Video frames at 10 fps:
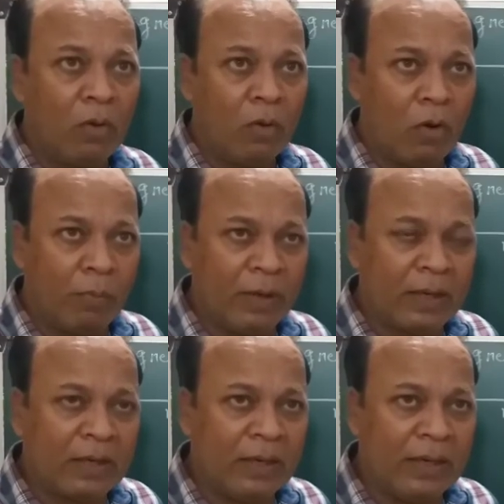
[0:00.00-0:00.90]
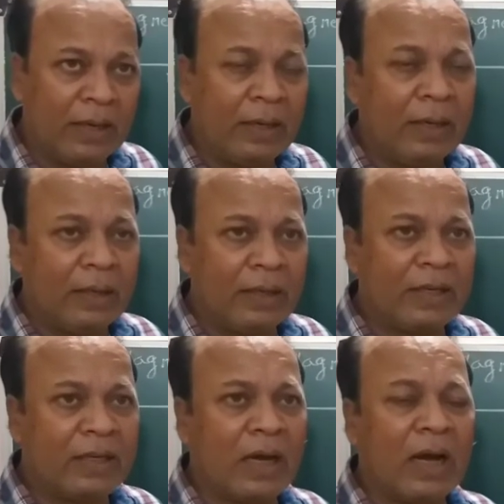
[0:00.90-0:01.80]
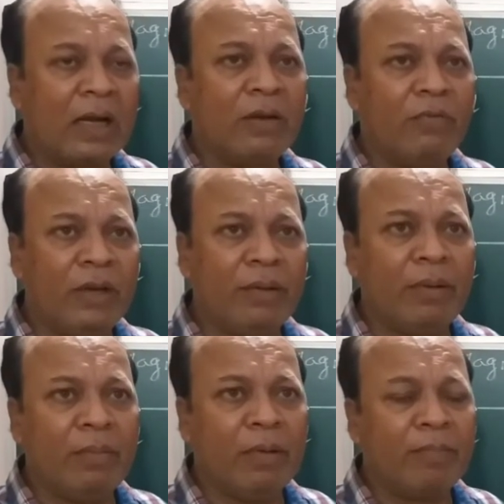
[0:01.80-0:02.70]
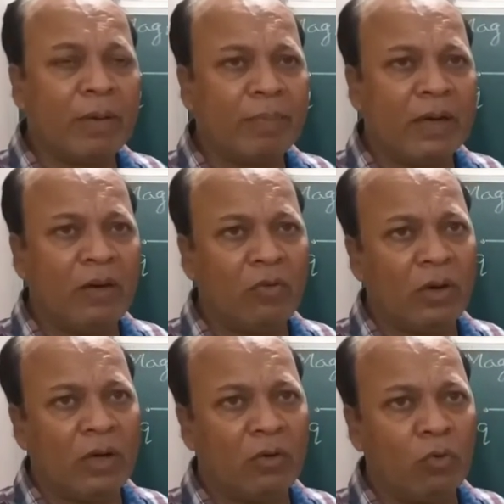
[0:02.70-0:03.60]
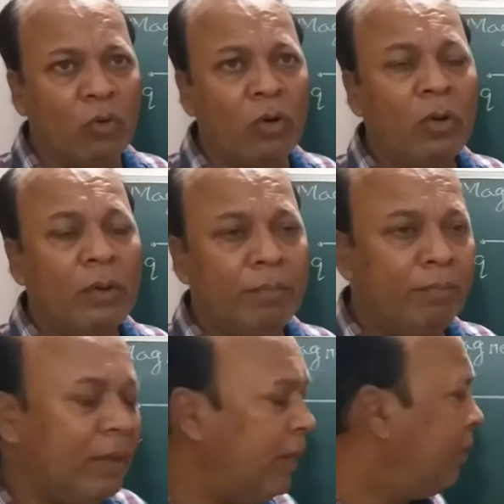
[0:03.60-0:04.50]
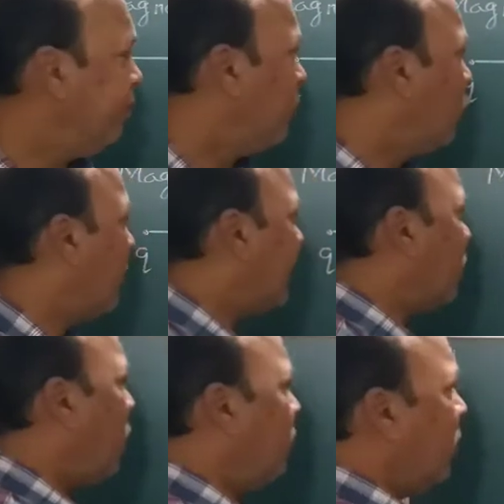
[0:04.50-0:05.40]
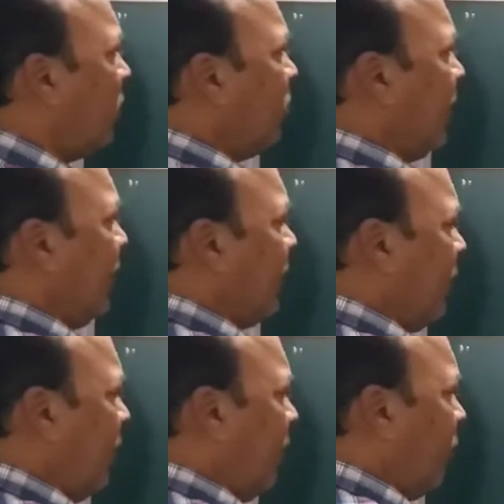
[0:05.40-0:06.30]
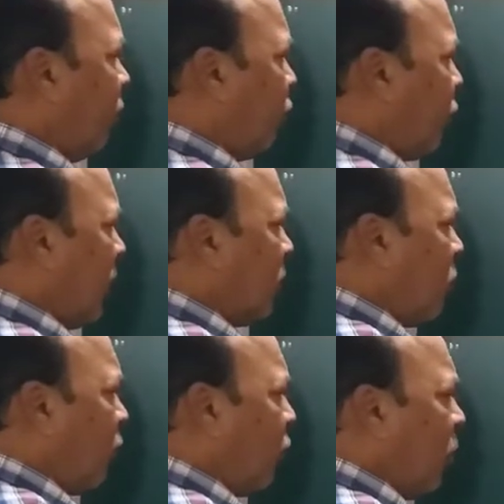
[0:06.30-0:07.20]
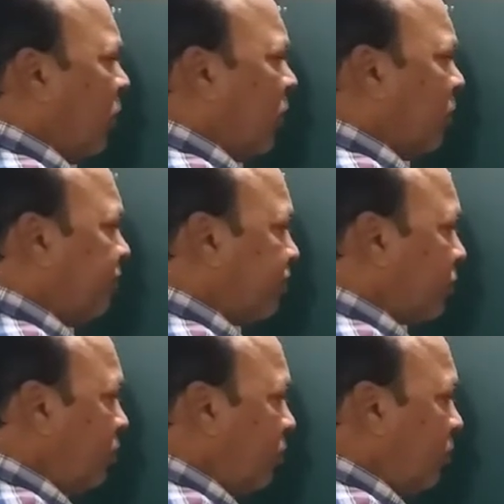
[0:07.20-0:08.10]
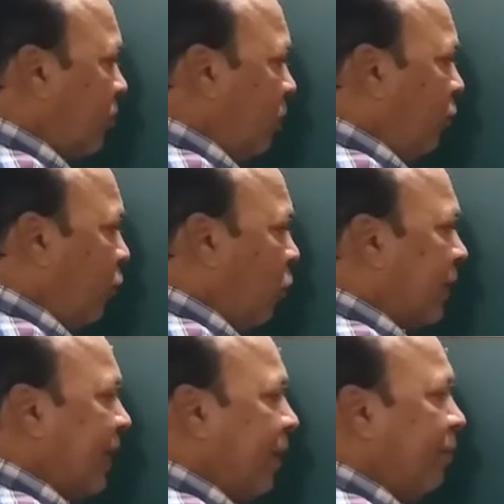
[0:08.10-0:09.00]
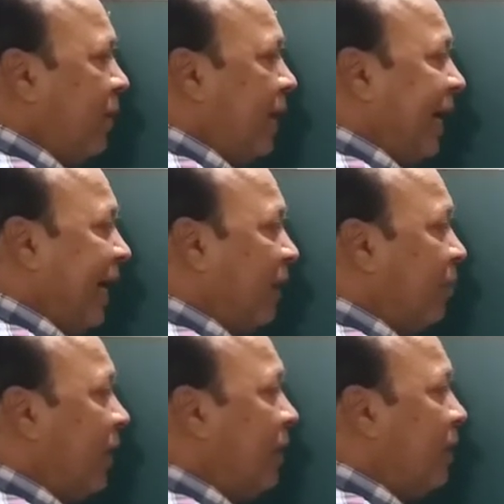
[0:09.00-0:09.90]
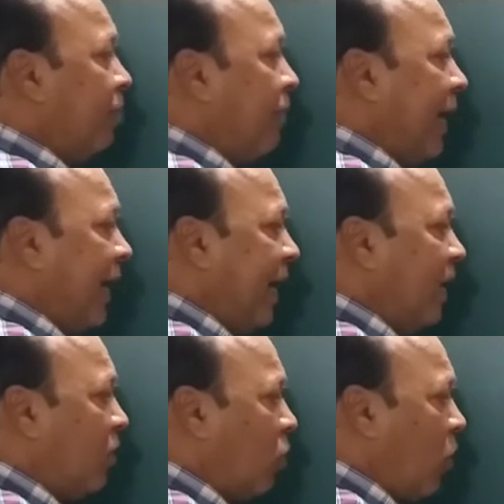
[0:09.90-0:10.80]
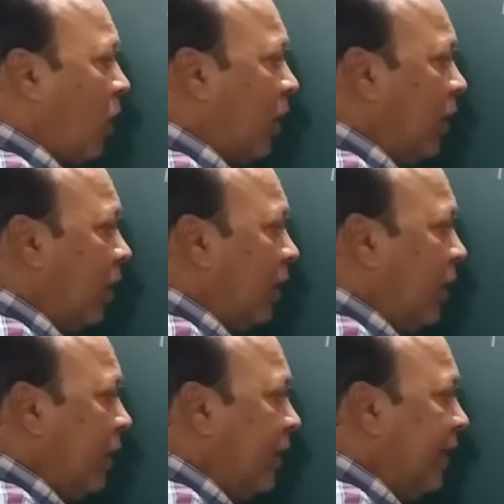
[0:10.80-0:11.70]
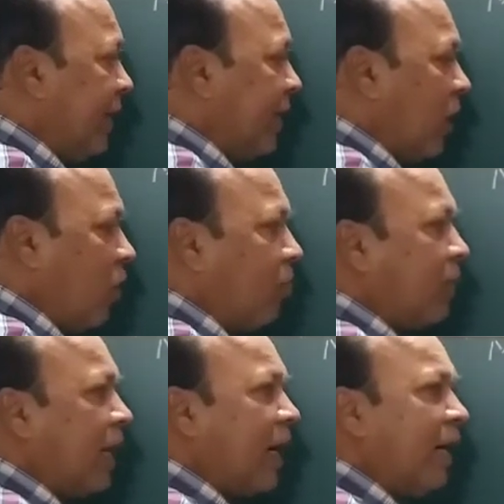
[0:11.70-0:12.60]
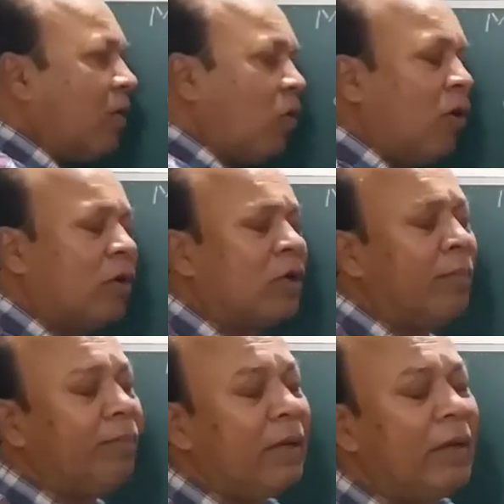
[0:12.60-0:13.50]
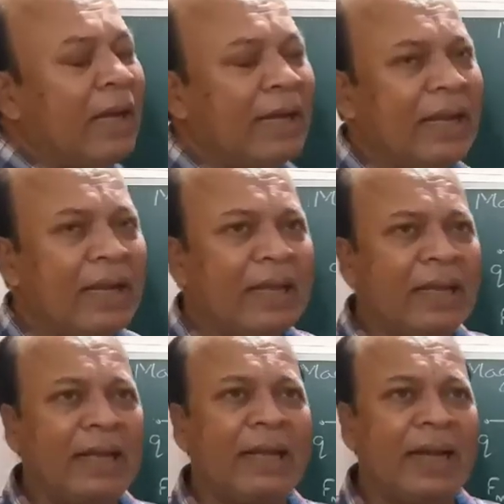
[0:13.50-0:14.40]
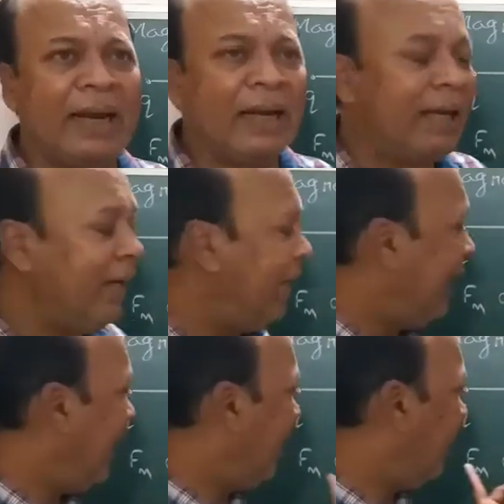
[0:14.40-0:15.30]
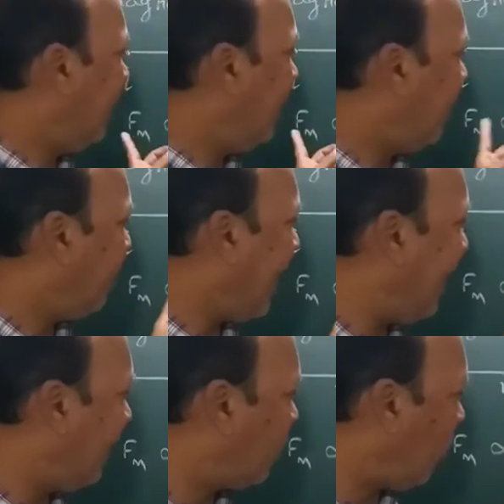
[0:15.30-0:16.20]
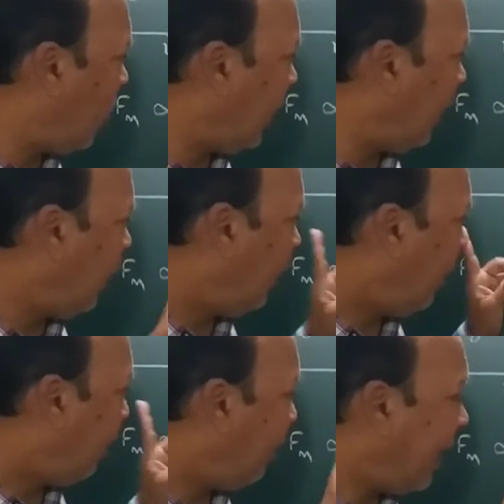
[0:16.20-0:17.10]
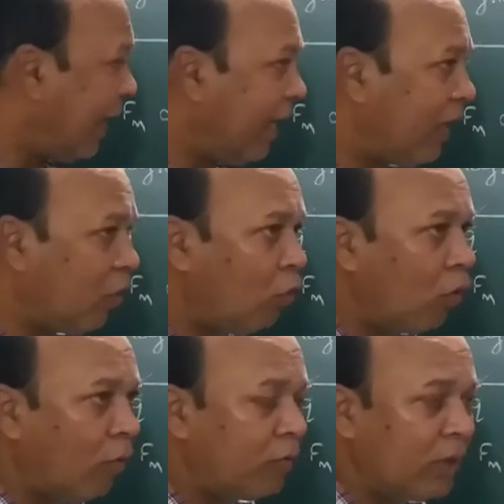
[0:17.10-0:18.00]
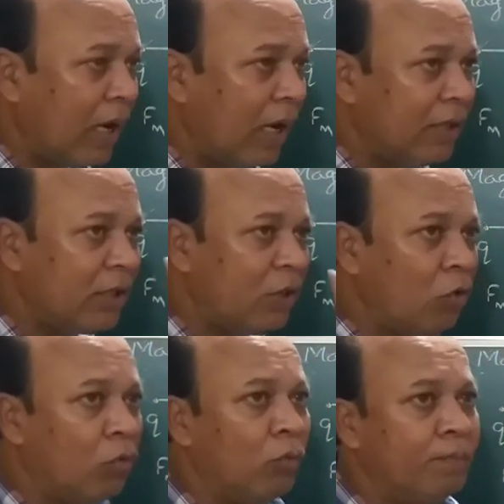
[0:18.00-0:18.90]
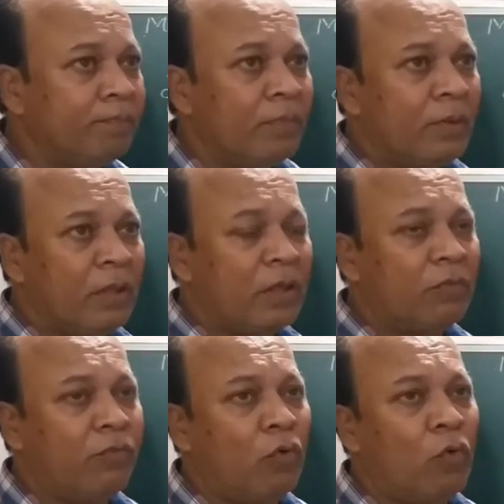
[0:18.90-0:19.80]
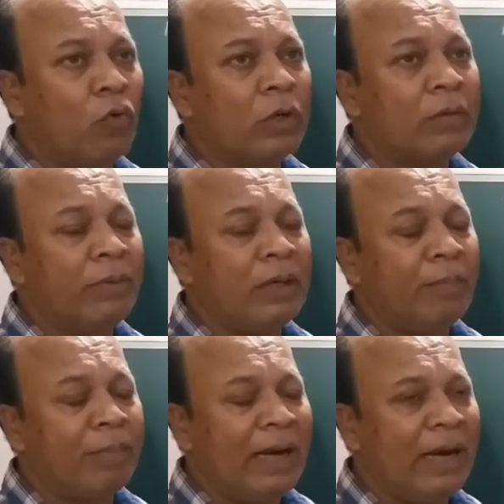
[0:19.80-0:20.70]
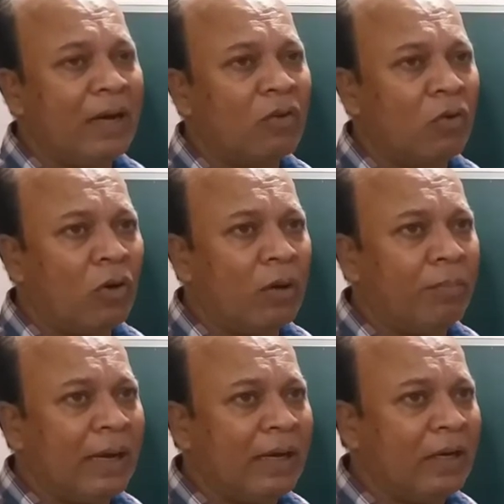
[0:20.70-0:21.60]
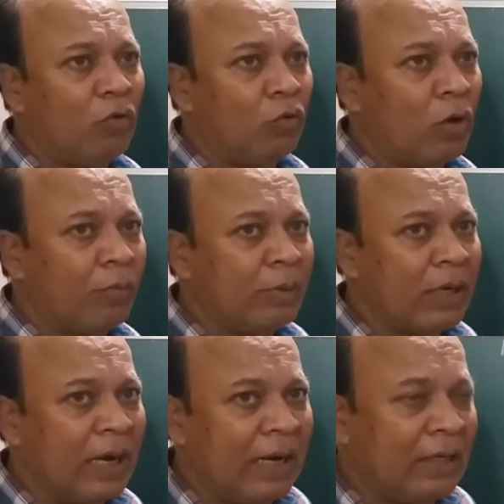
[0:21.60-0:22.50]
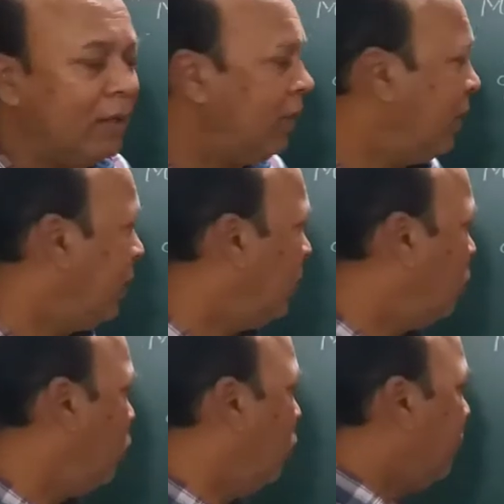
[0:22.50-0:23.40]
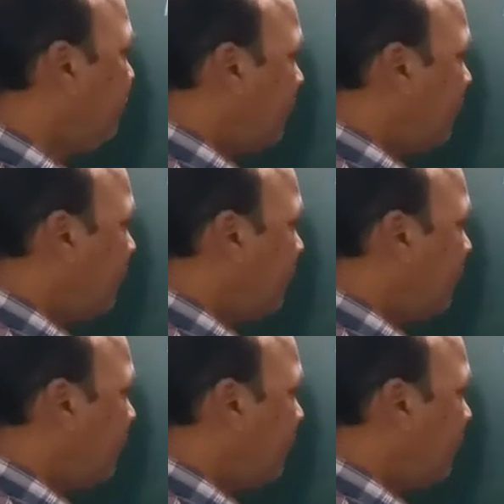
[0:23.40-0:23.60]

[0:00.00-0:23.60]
Obviously, this charge V will be perpendicular to B. So it is observed that, first of all, this force M, it will depends on nature of charge, or simply I can say that it will depends on magnitude of charge Q. This force will depends on magnitude of charge Q.